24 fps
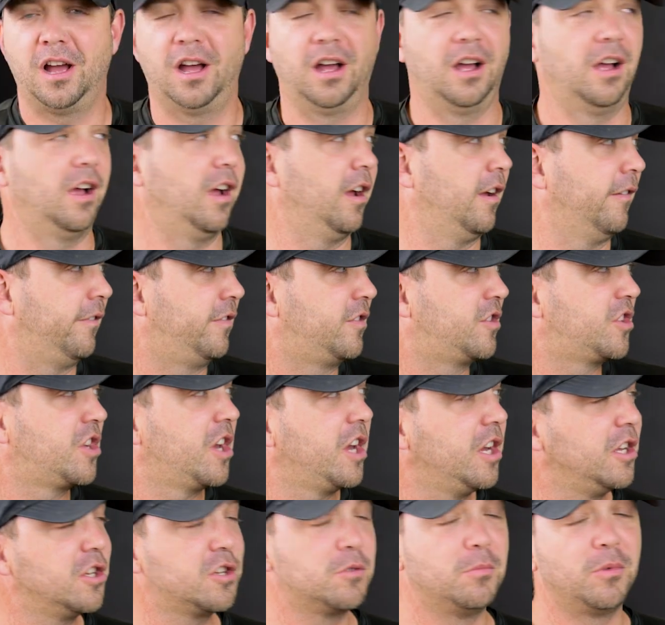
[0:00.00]
I've
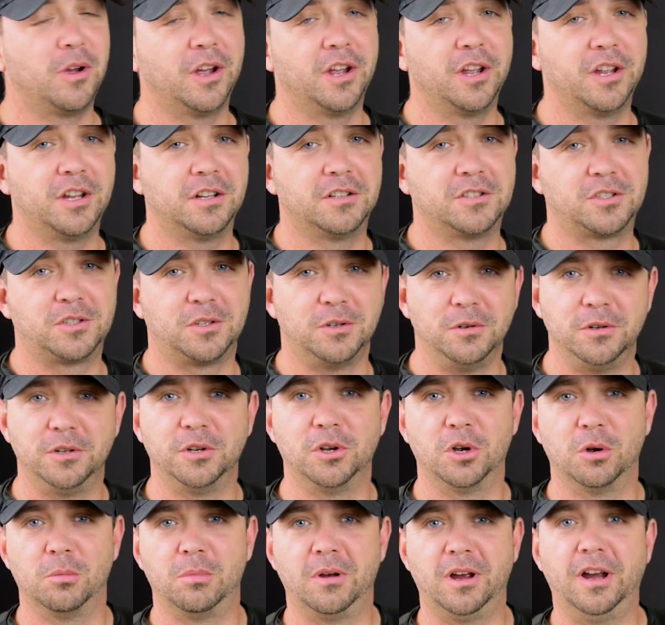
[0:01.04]
changed my
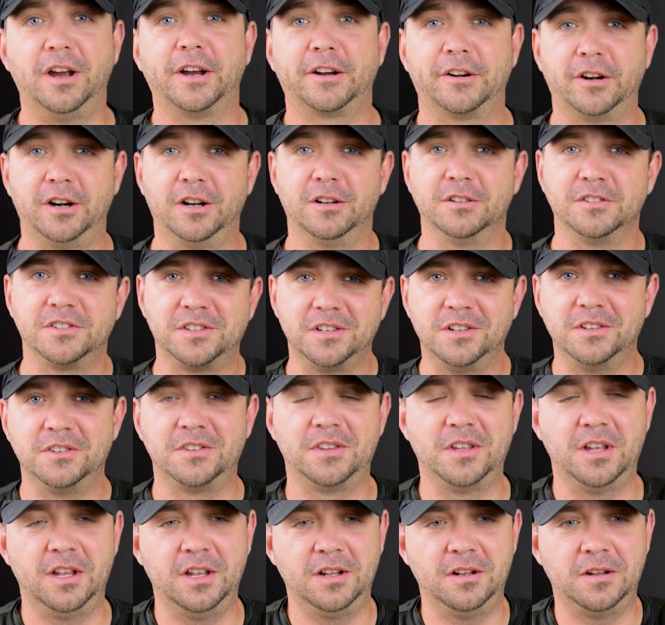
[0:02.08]
studio background since
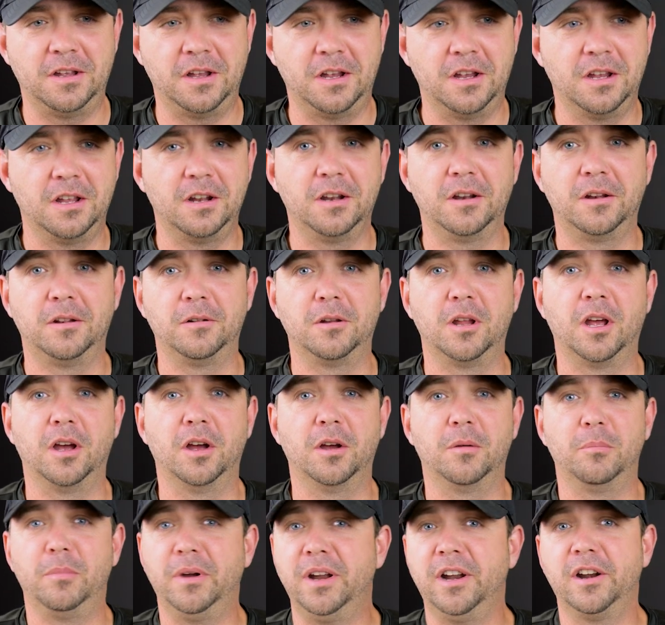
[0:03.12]
then, and
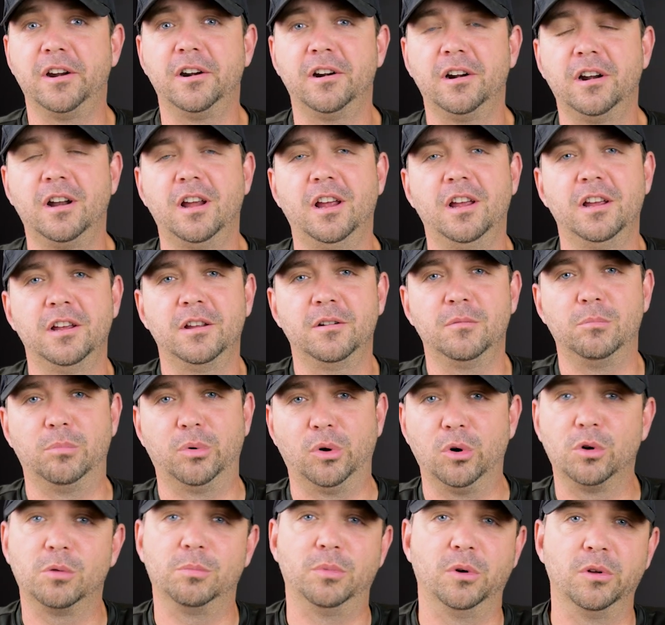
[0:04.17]
a bear had
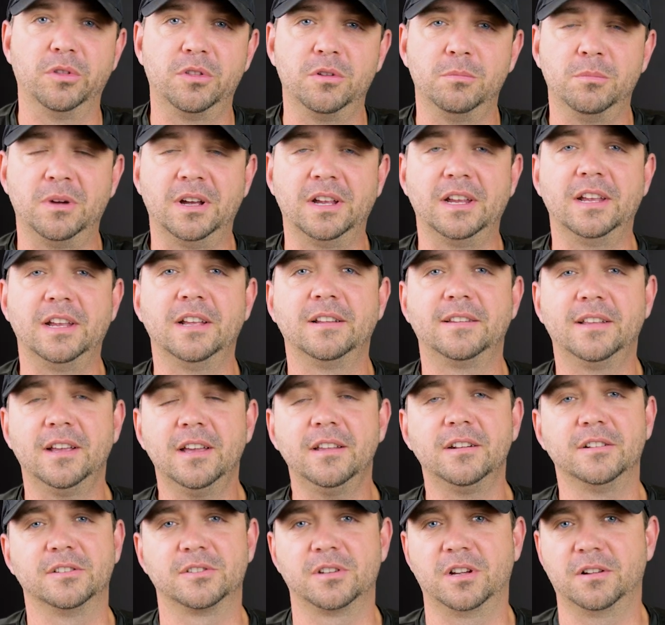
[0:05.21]
broke both of my
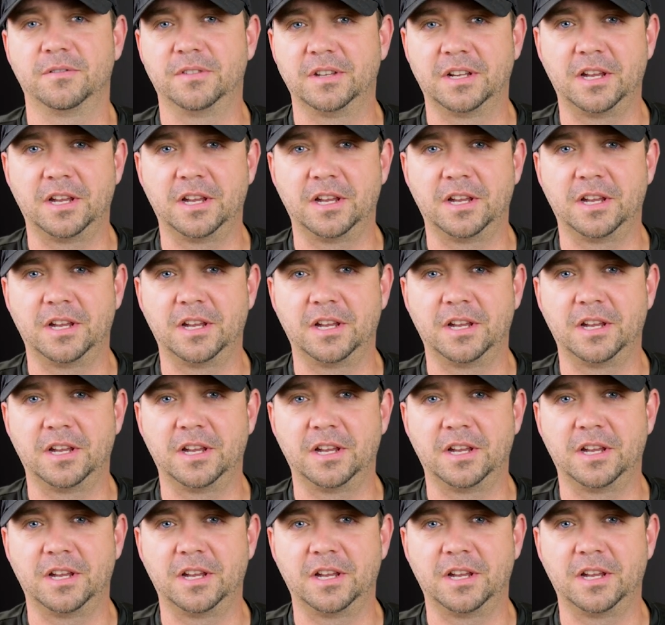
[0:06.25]
antennas off the